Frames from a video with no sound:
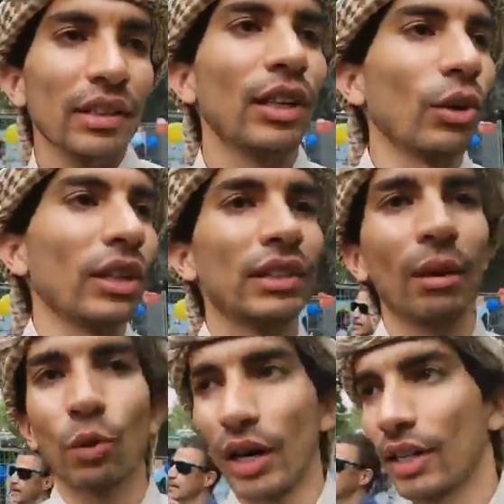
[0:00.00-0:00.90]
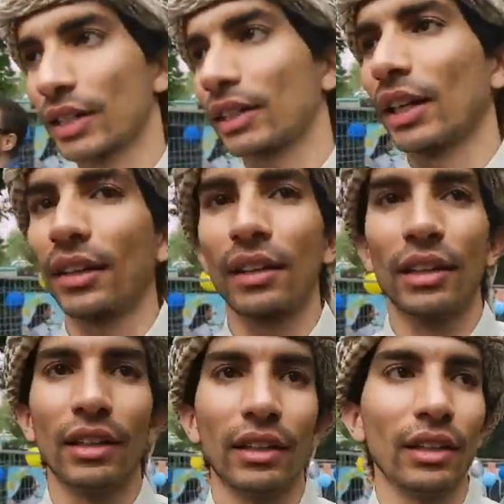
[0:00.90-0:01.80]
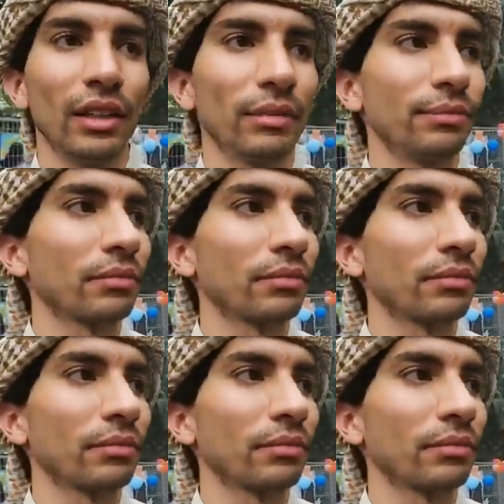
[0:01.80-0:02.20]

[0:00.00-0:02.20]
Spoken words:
in some ways, it's like the